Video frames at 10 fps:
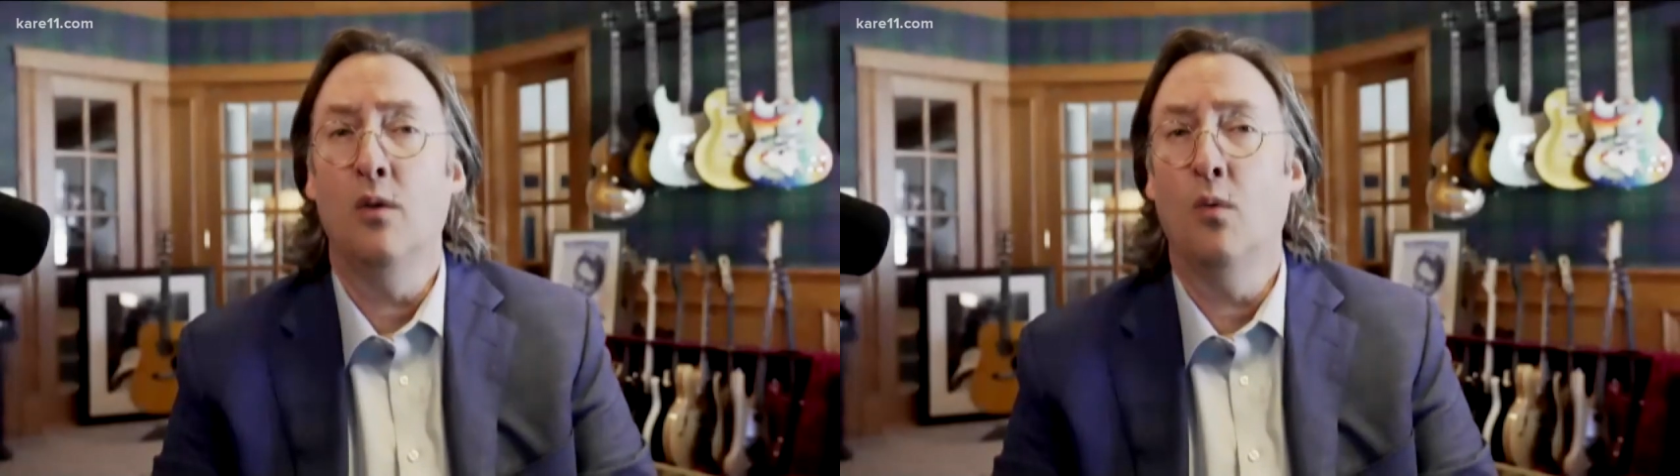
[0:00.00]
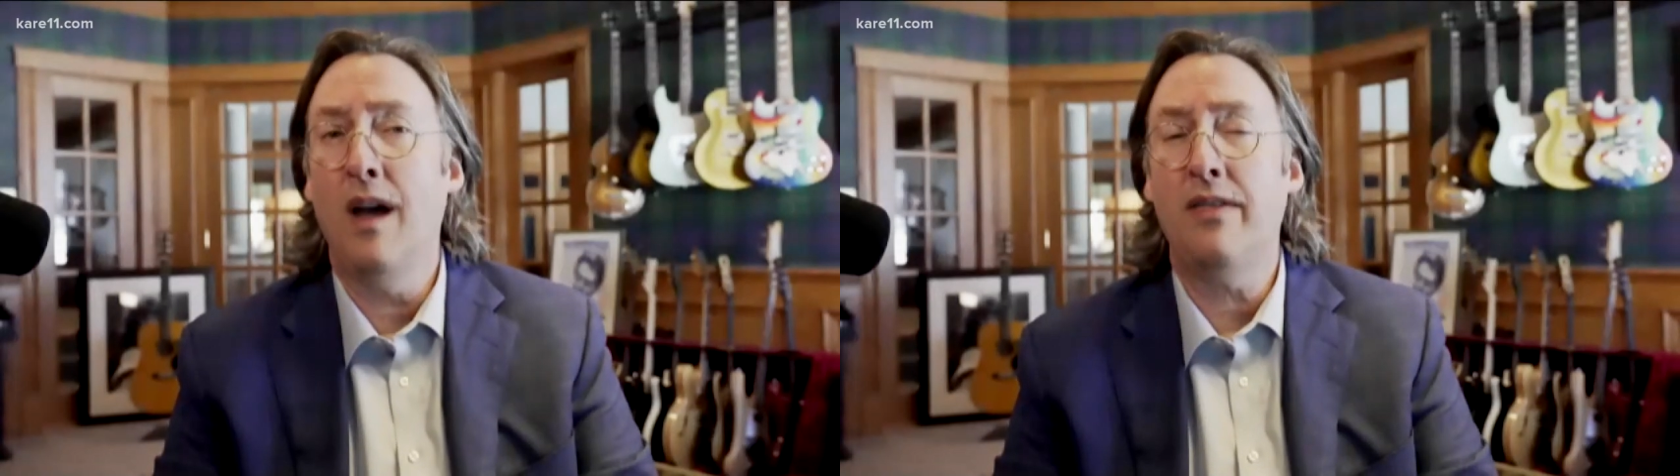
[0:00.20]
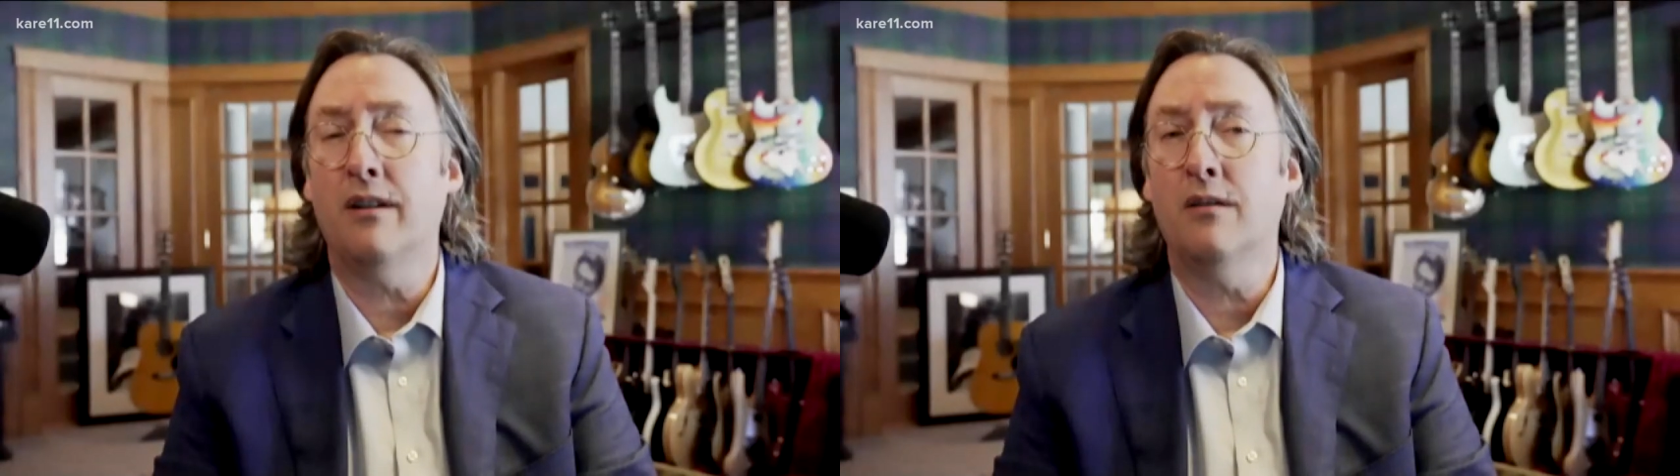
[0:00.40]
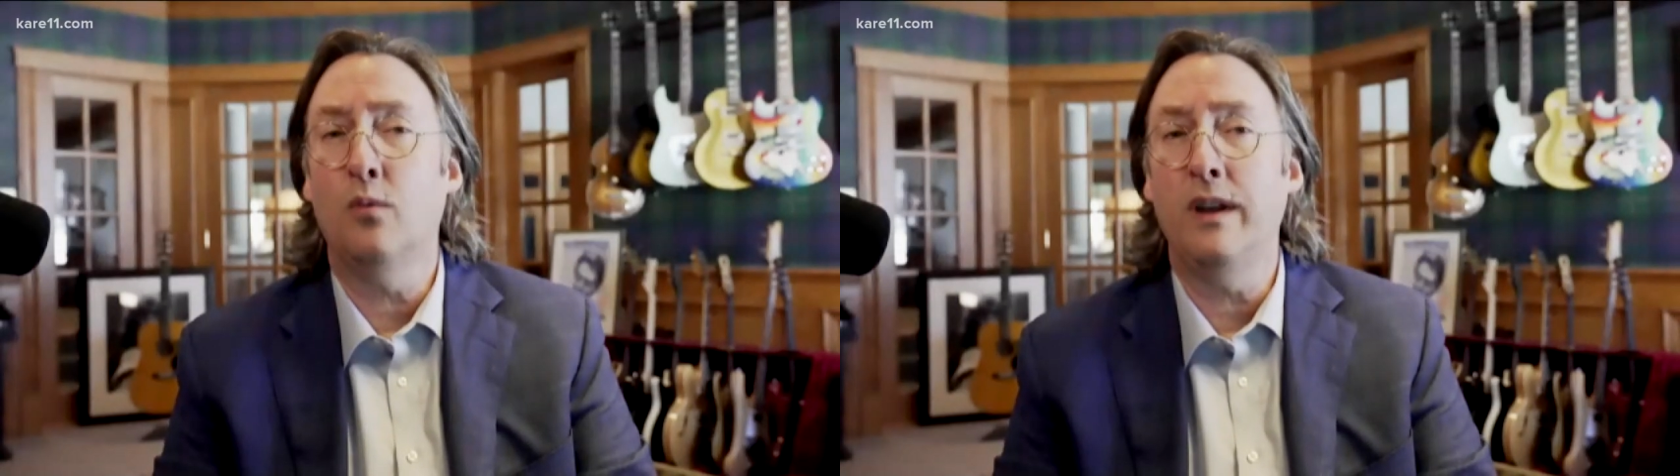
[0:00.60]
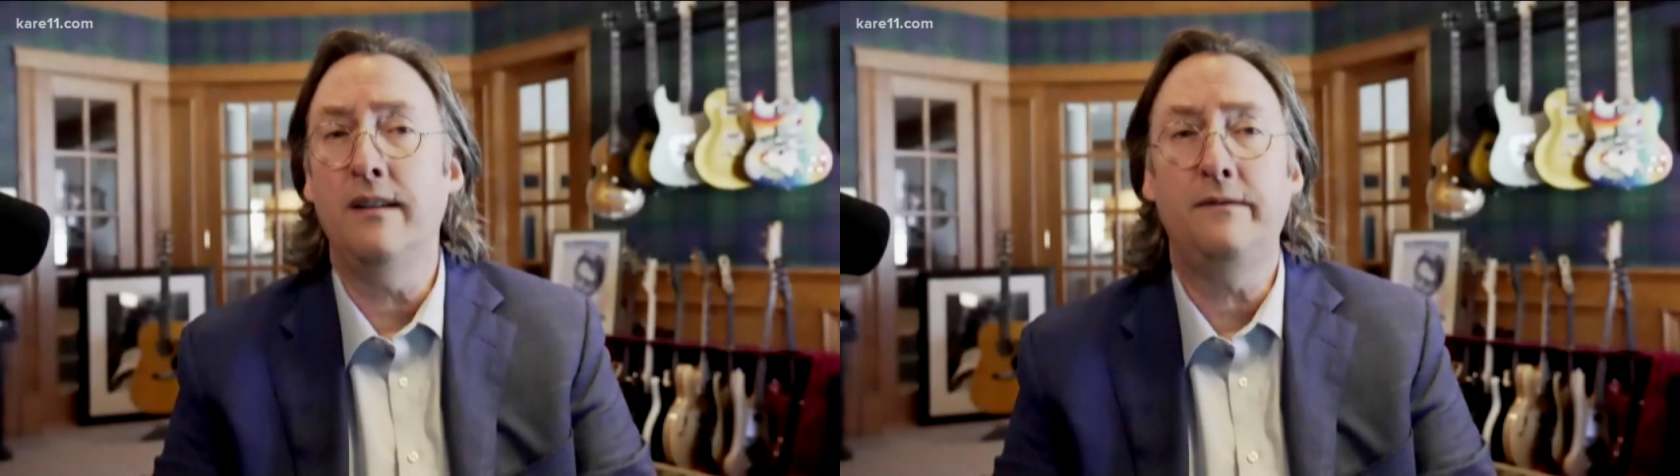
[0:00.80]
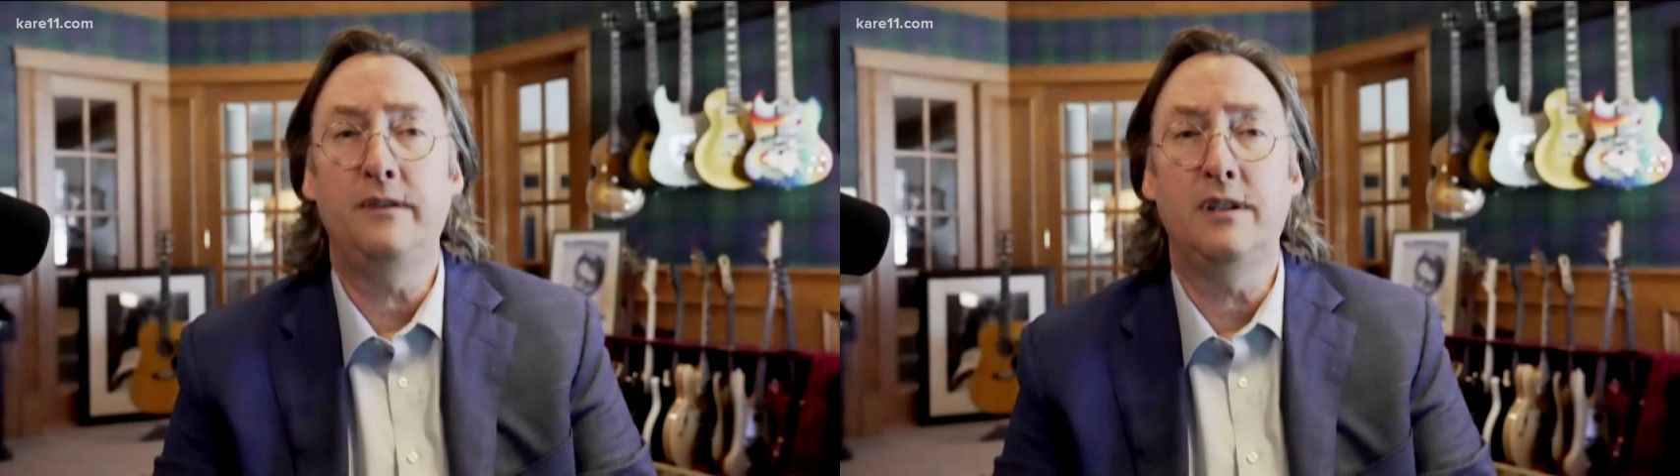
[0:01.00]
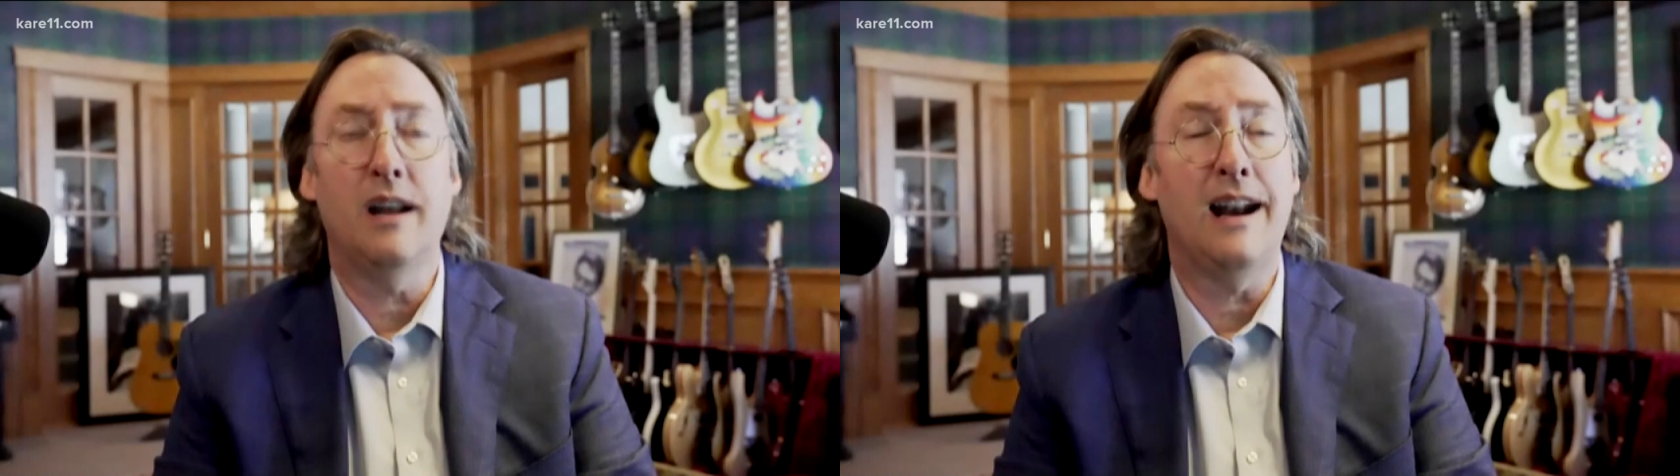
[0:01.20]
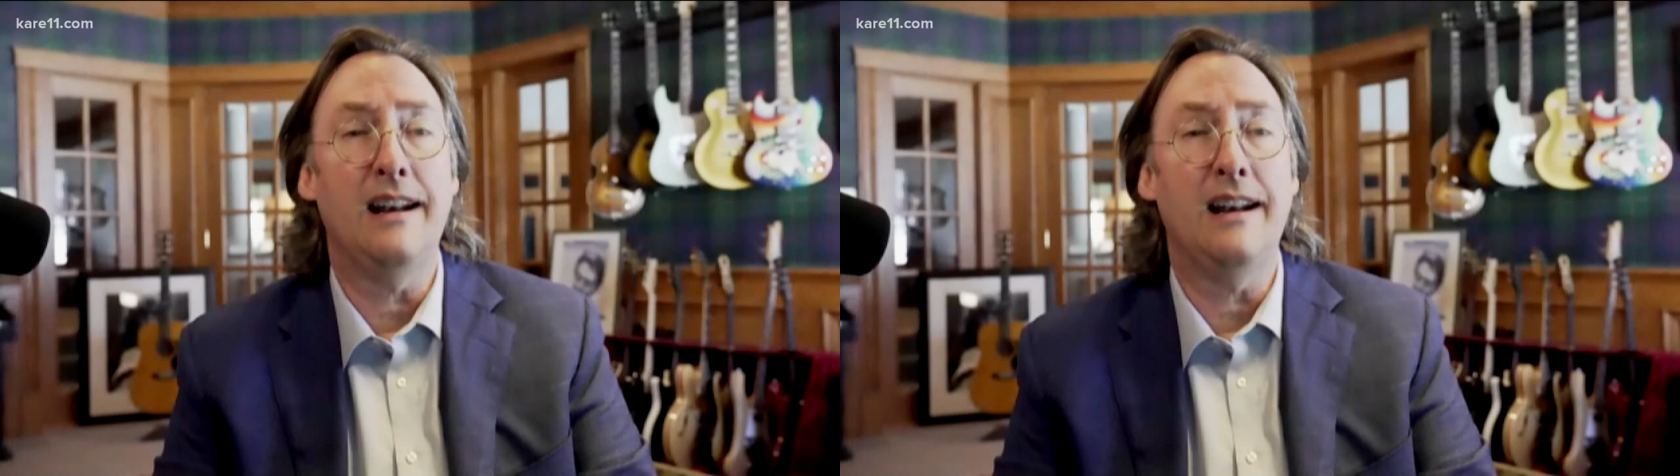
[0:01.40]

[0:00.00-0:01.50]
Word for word: whether we've done